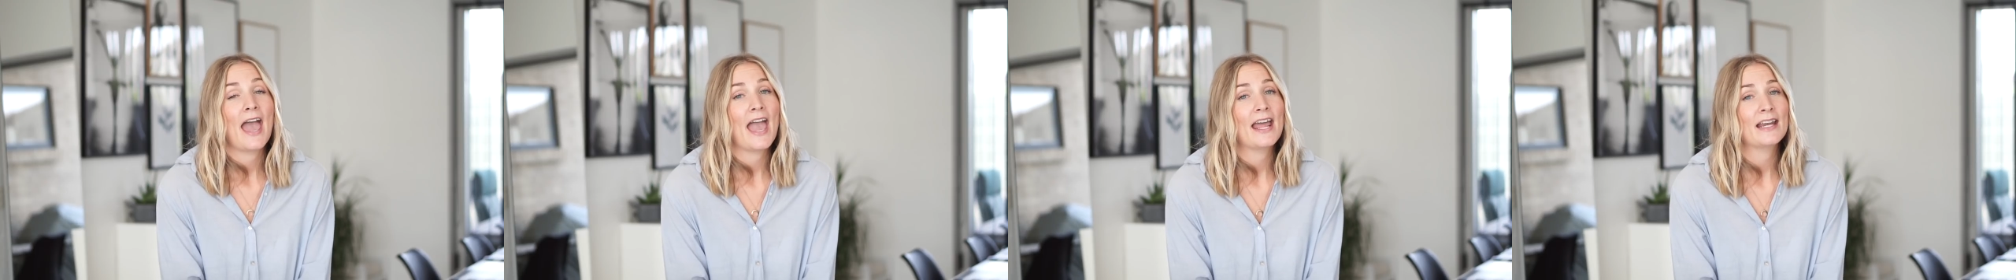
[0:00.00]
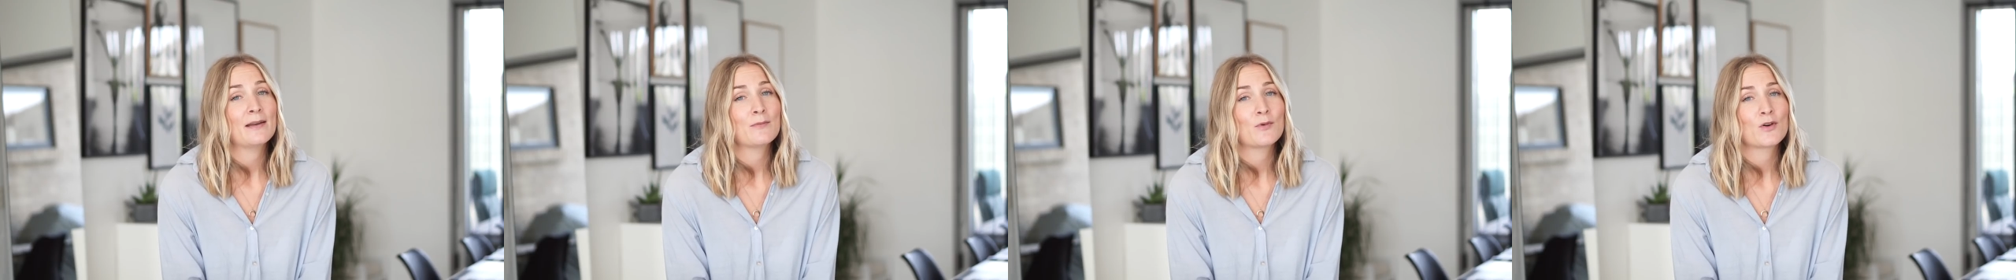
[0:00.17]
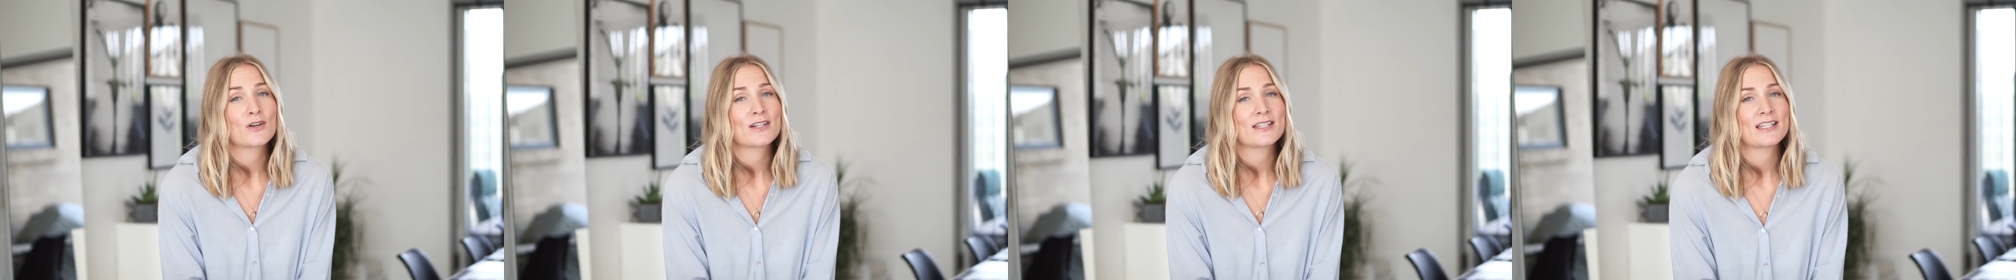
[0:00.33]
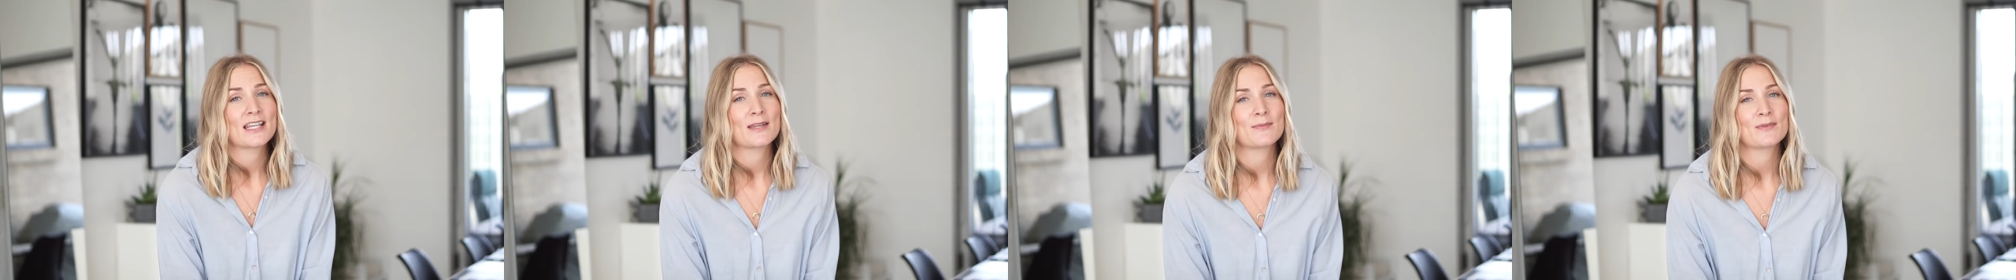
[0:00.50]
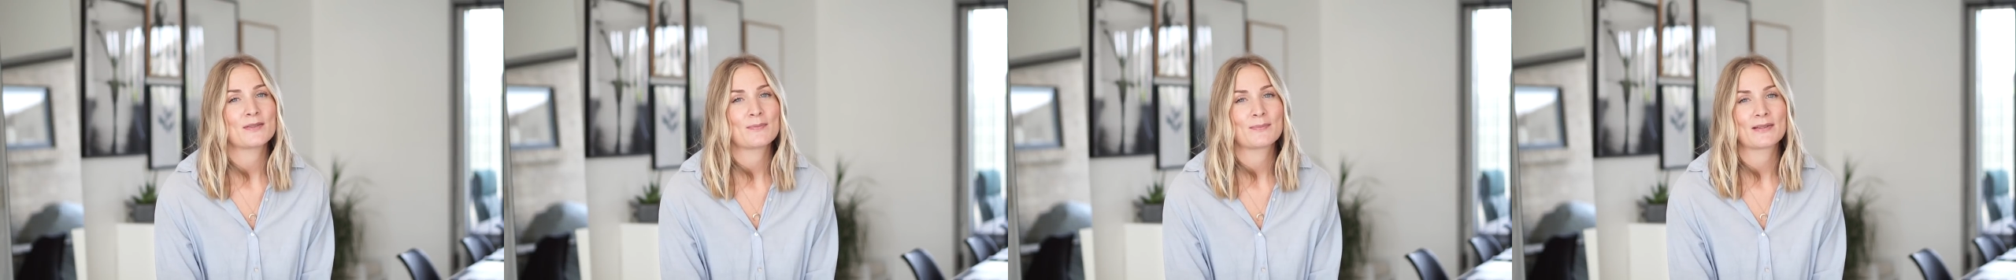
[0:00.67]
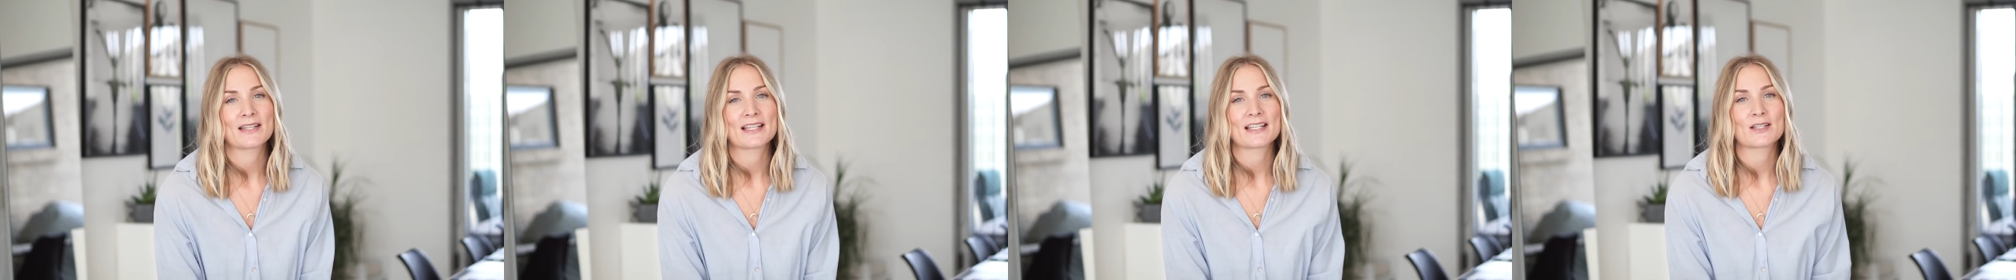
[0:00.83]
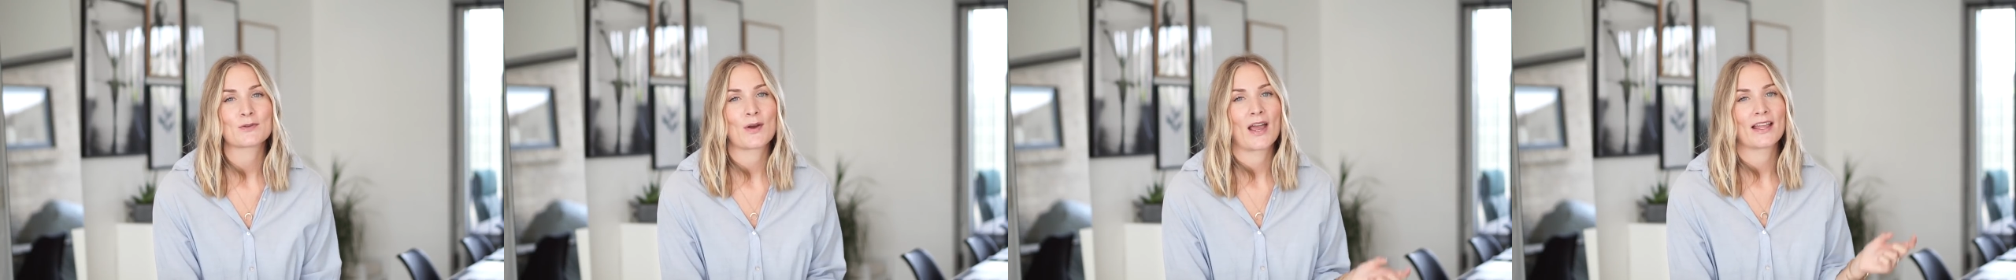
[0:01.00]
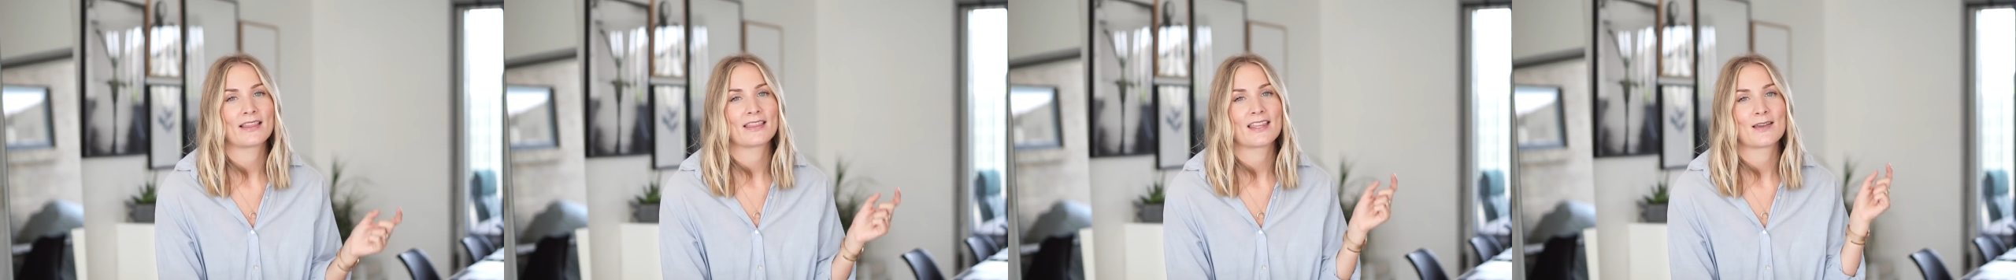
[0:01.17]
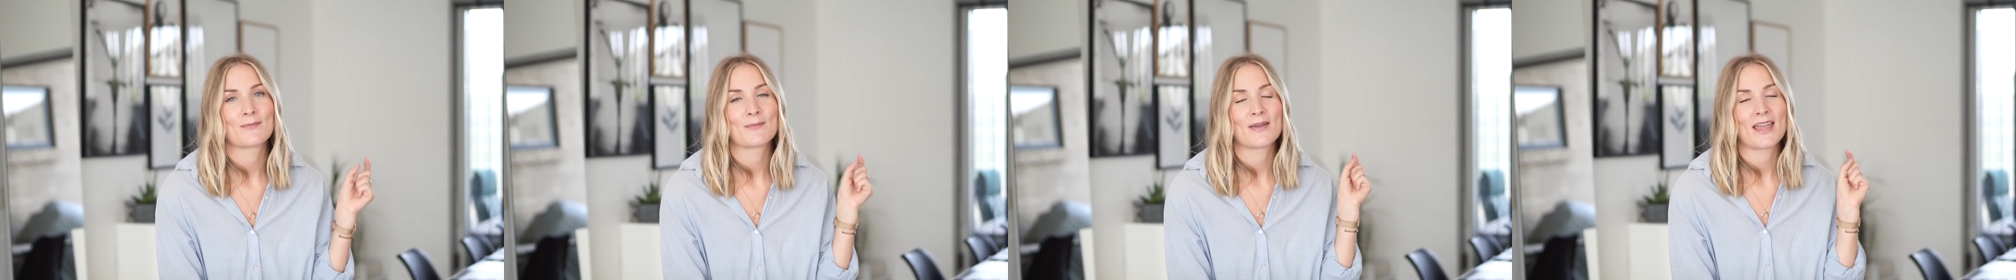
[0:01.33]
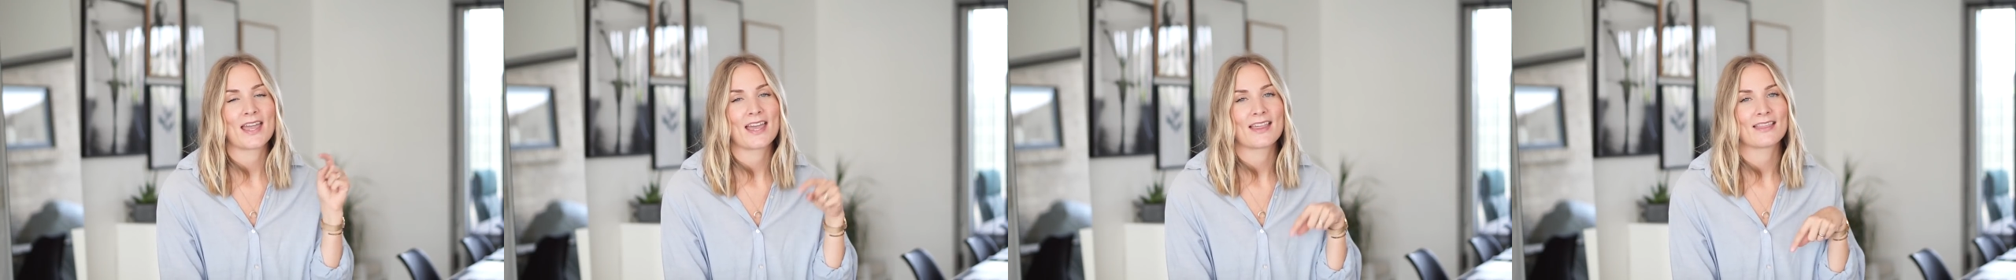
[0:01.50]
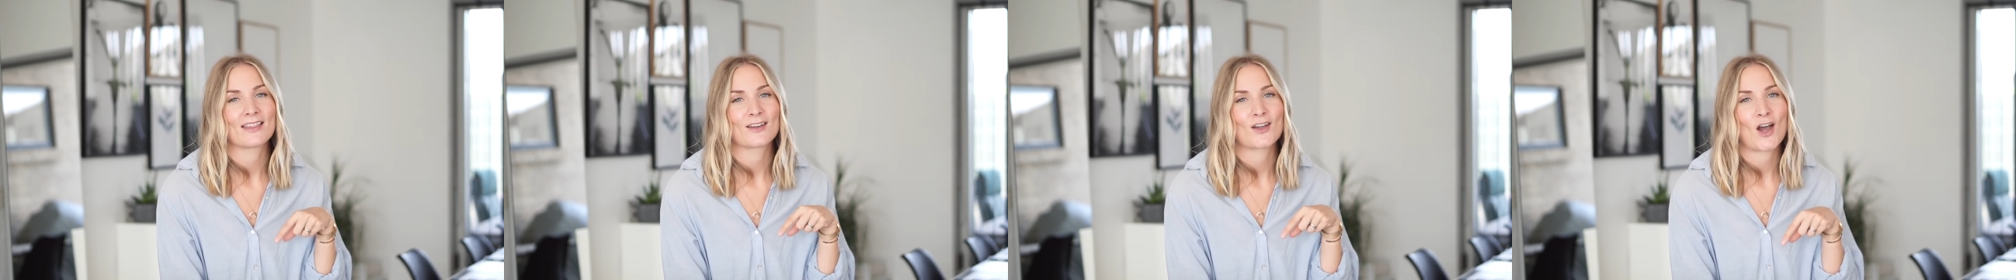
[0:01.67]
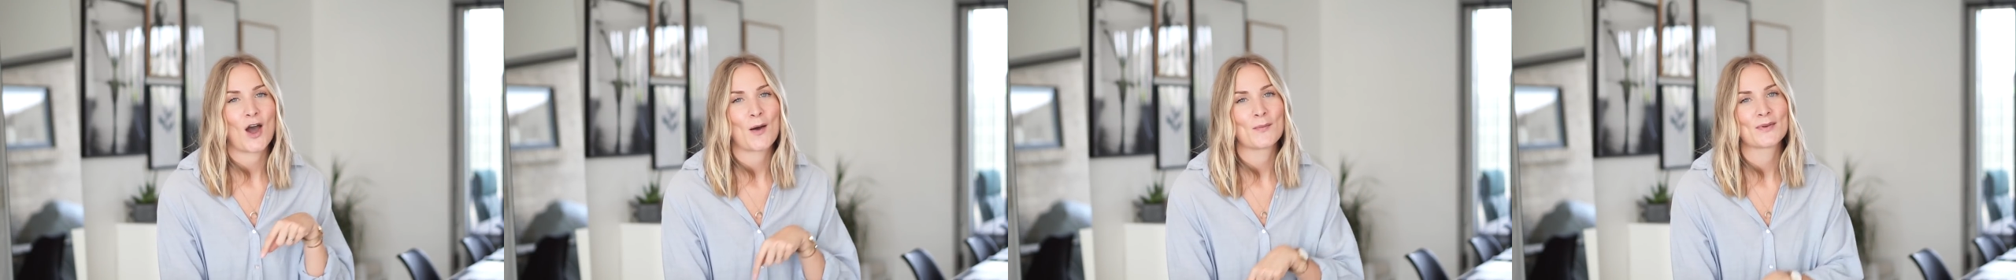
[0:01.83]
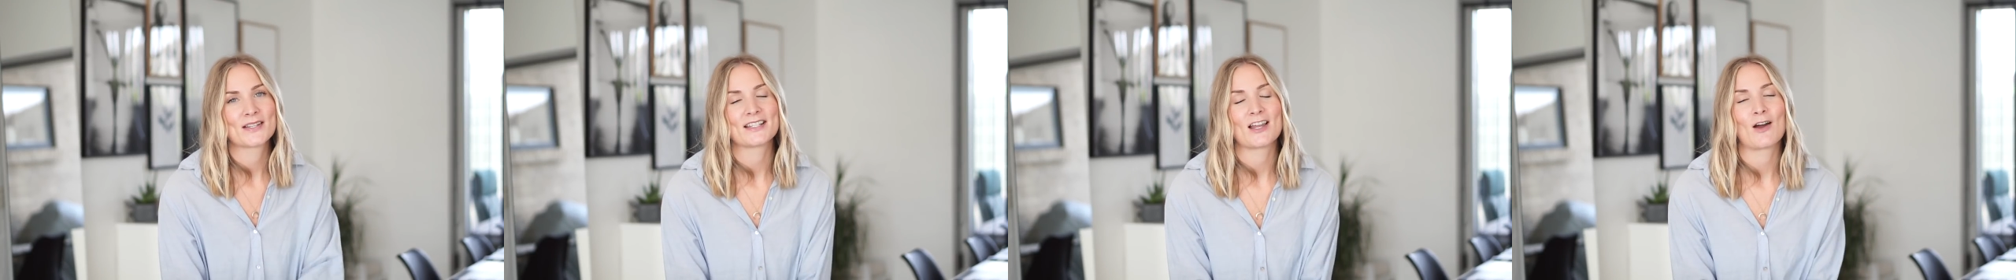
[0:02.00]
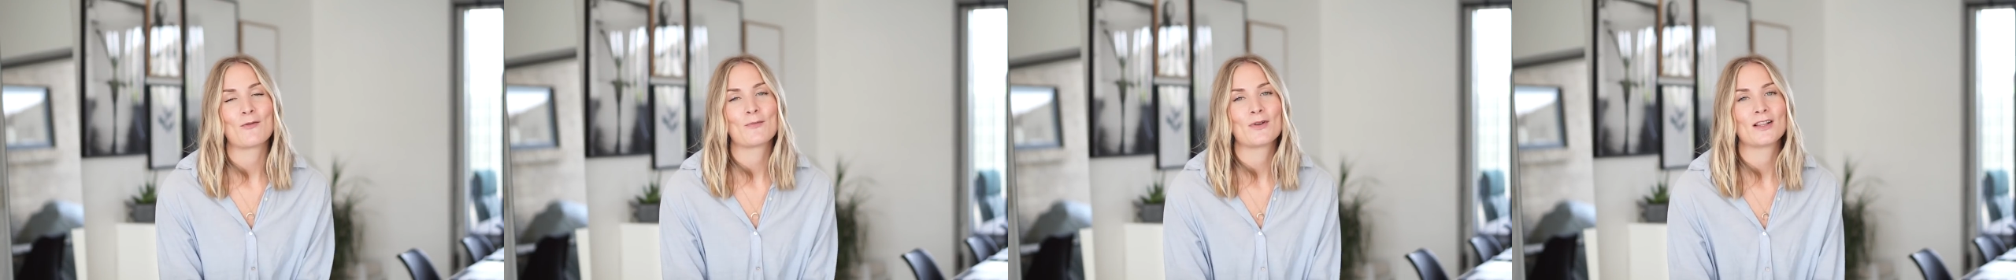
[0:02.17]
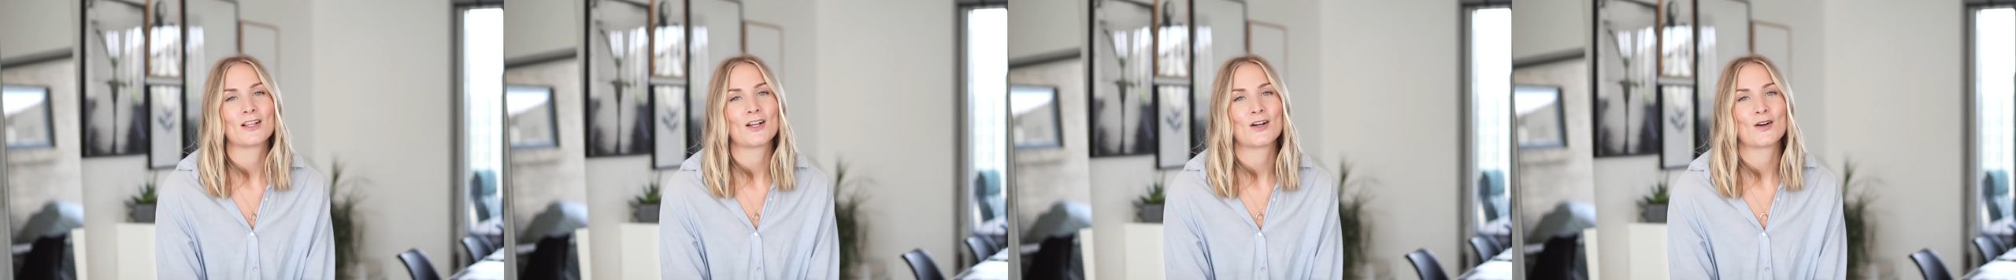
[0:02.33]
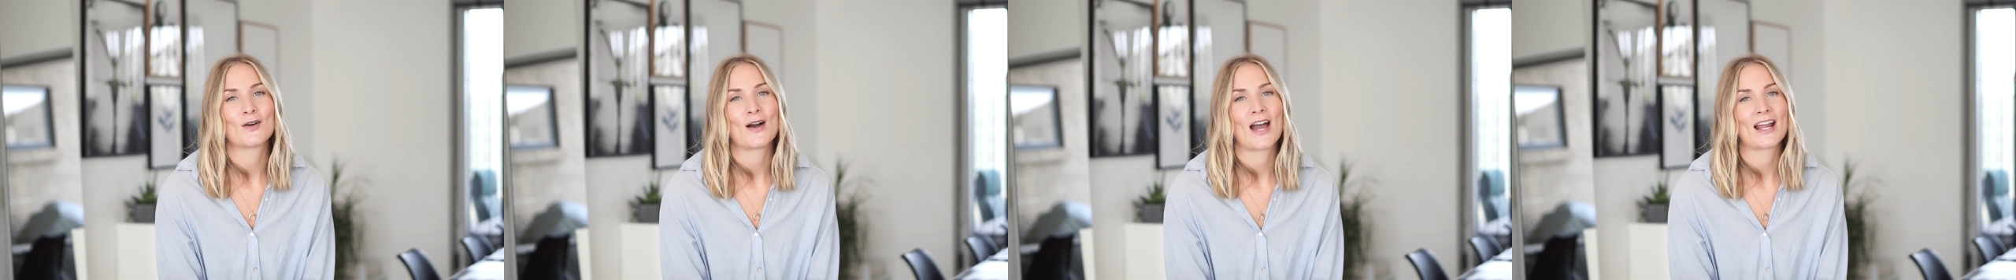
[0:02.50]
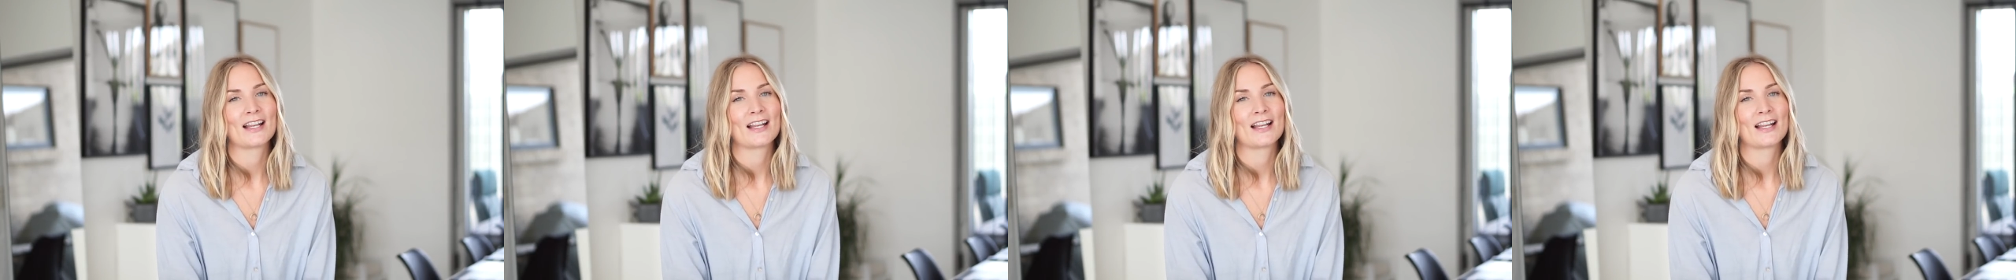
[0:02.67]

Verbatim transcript: any more tips, please write them in the comments down below.